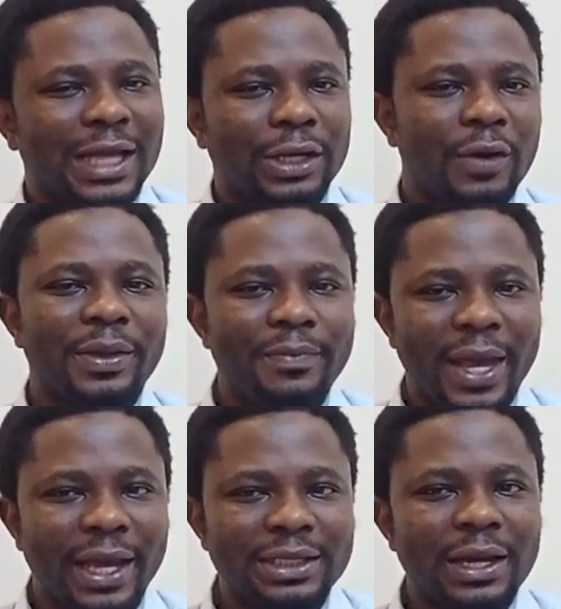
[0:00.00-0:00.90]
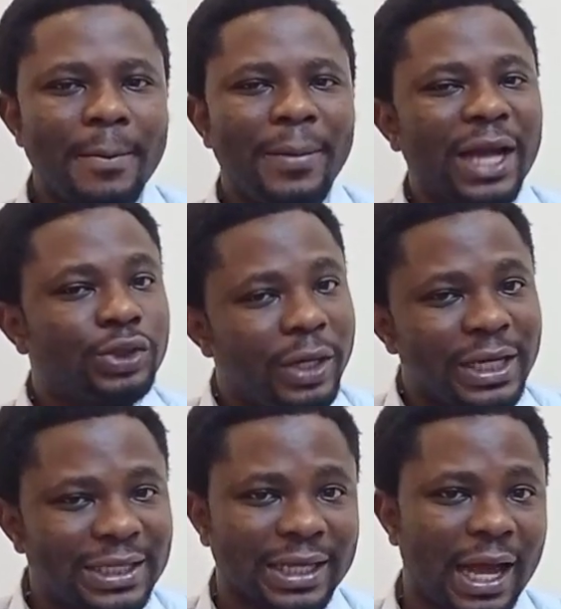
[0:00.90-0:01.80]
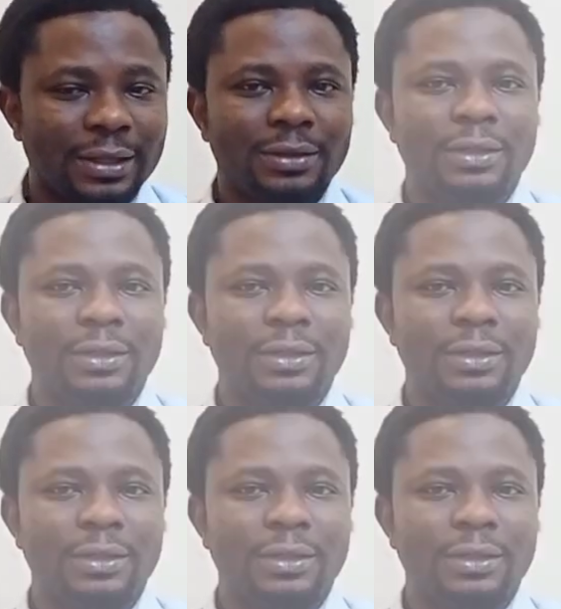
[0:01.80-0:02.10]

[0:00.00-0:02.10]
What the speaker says: cannot be made by doing a scan.